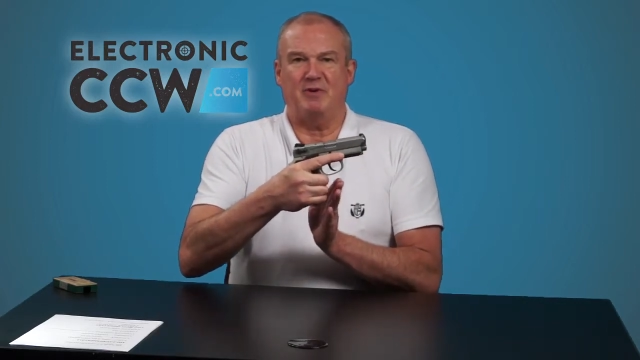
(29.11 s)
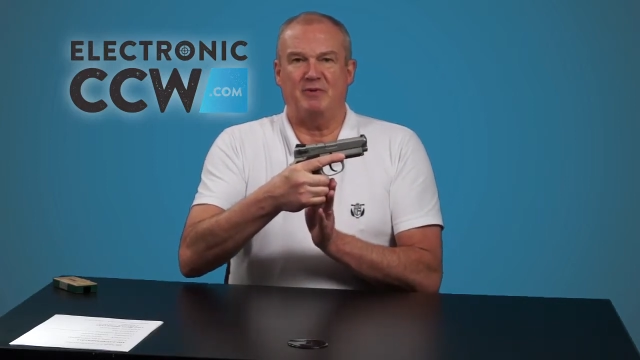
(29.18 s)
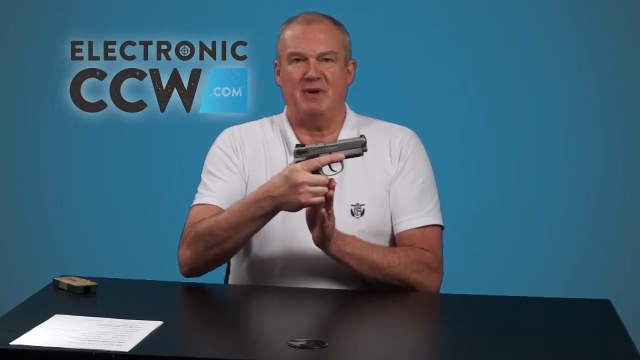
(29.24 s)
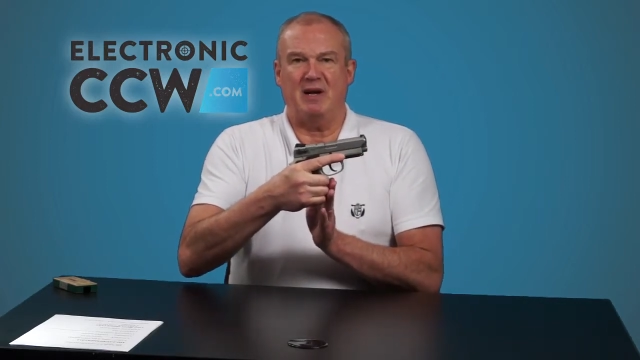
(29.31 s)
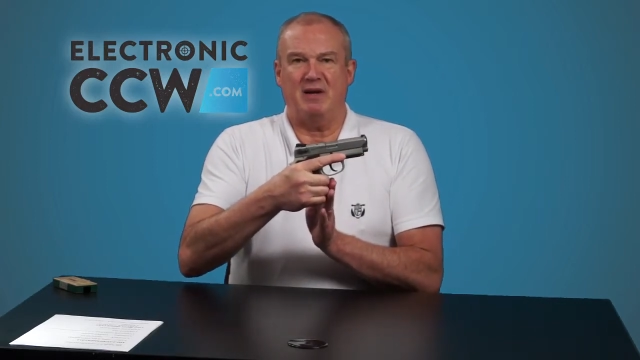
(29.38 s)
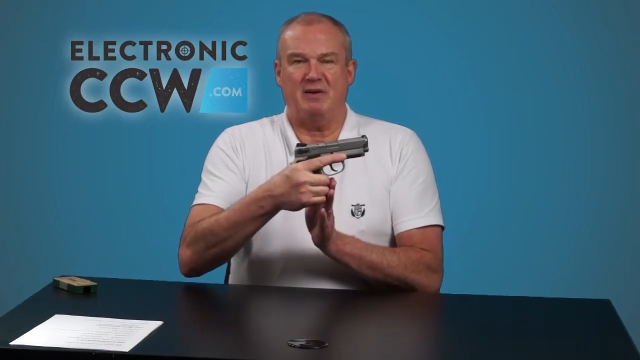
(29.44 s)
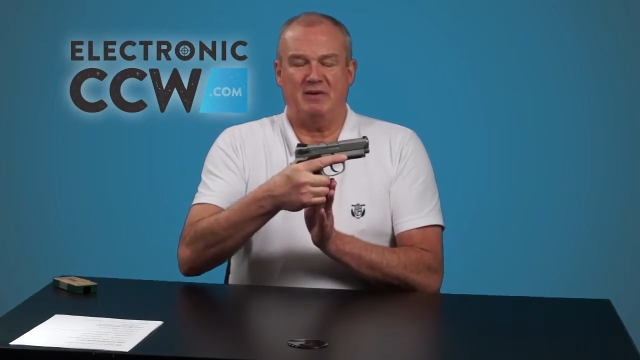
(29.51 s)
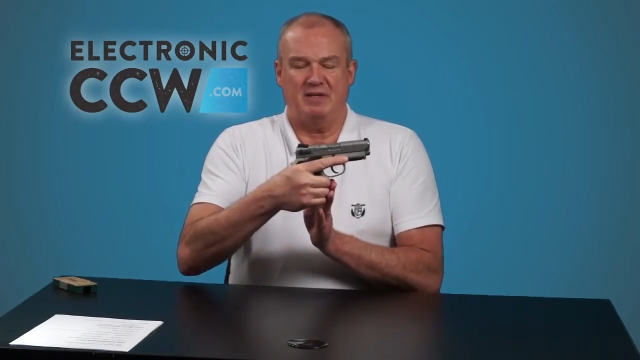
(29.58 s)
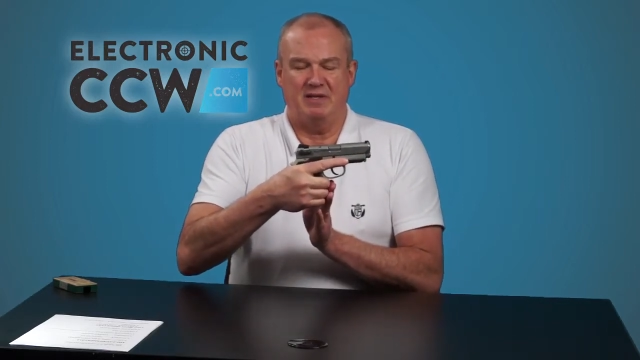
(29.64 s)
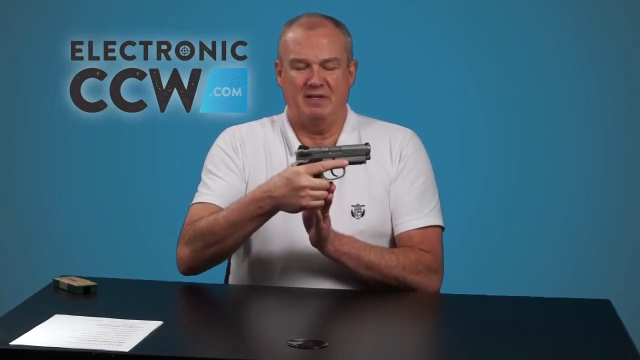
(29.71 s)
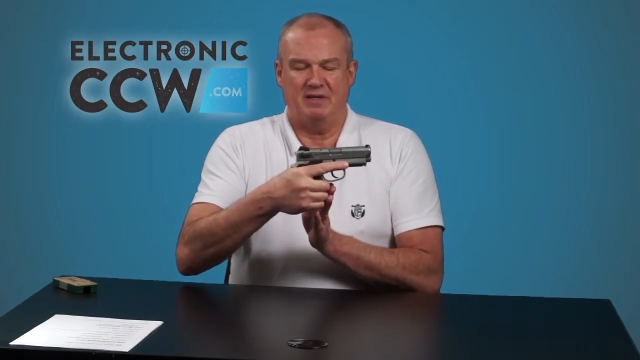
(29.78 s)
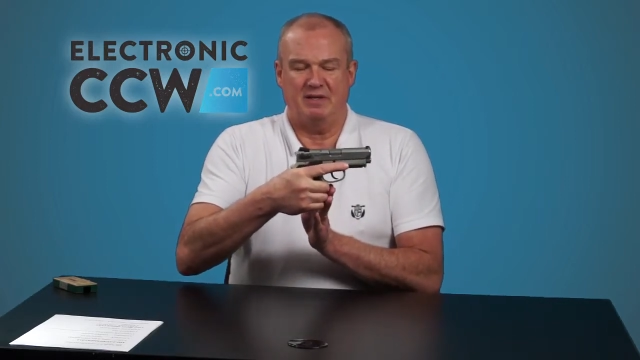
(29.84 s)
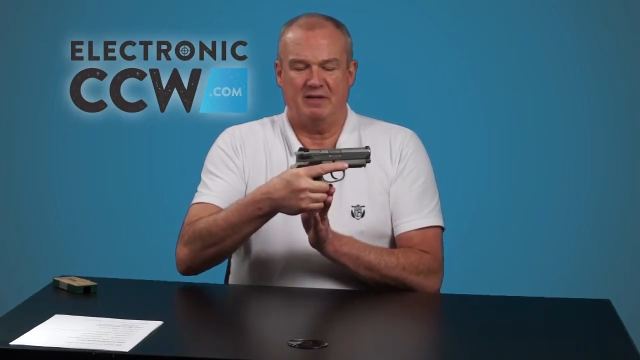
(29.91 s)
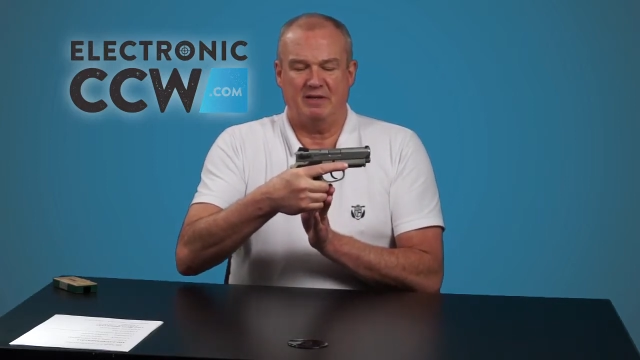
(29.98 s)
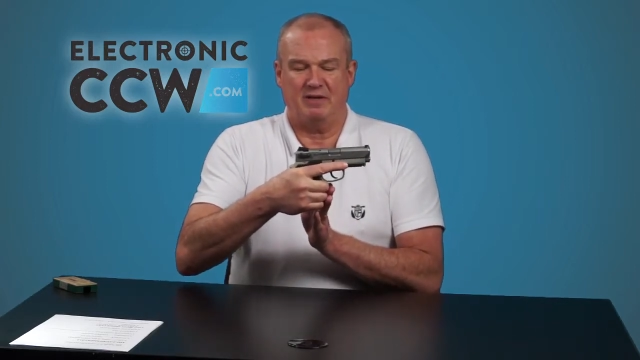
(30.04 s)
around
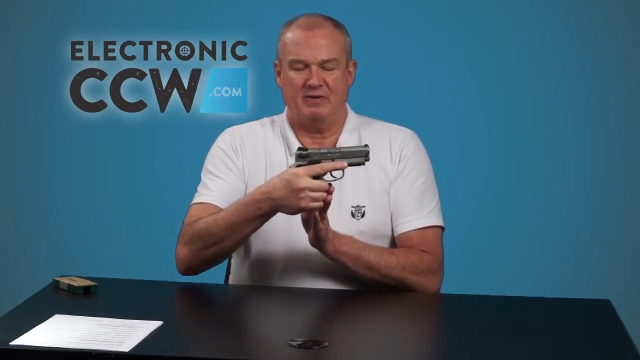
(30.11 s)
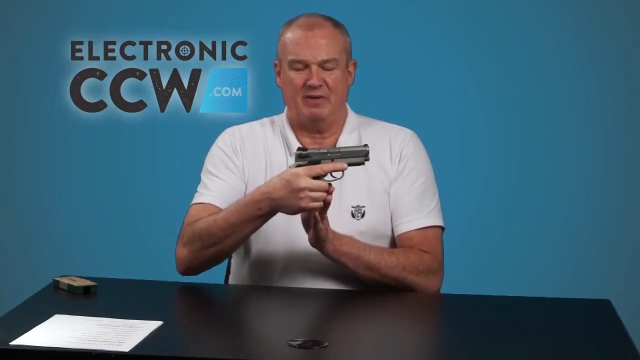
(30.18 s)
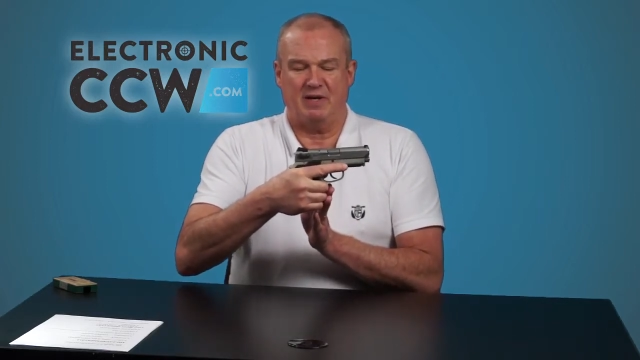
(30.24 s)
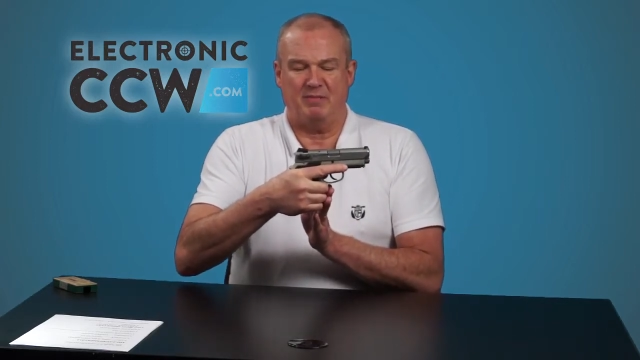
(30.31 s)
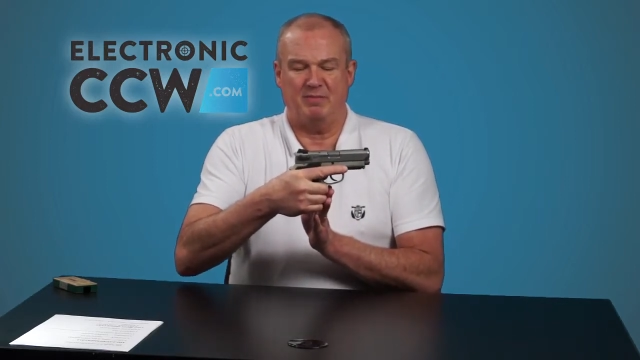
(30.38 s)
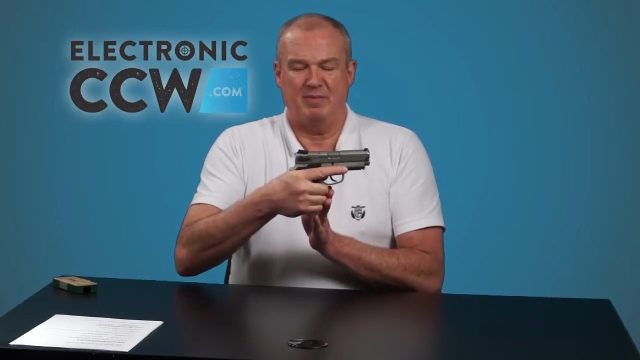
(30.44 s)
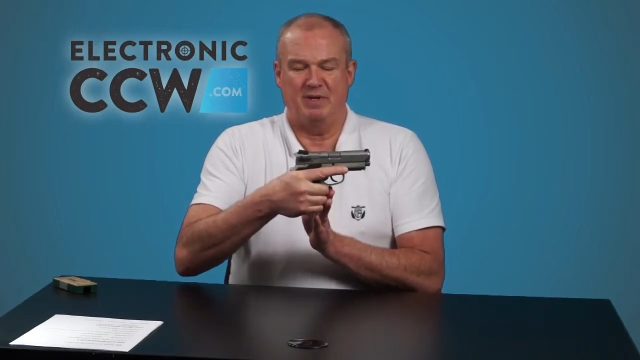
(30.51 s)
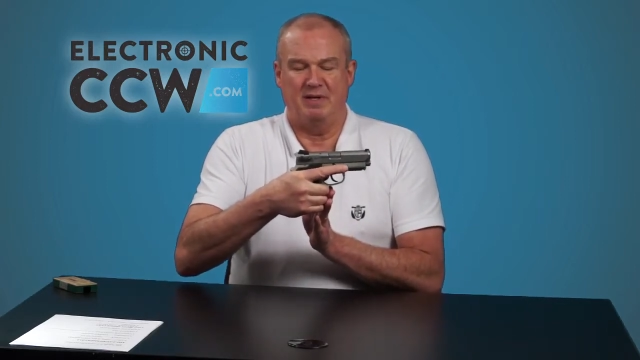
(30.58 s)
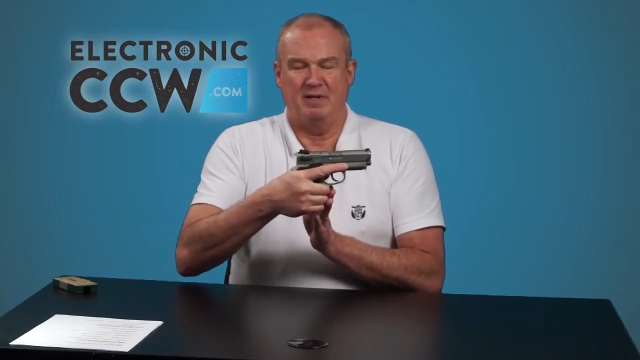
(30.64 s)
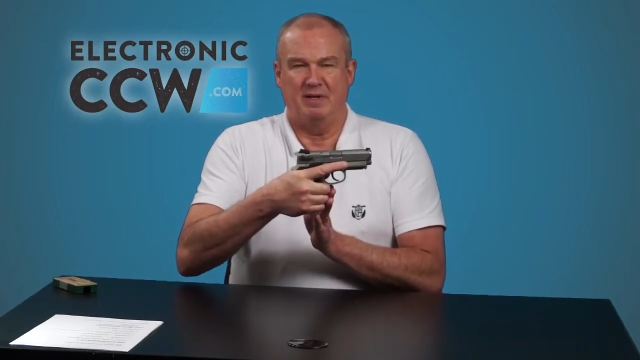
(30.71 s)
the grip.